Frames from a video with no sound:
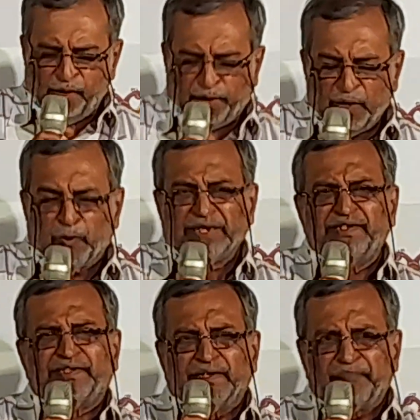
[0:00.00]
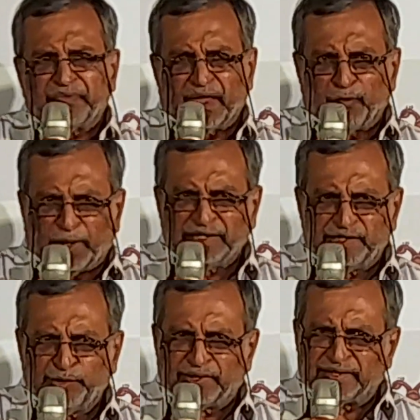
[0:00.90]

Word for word: okay, once once you,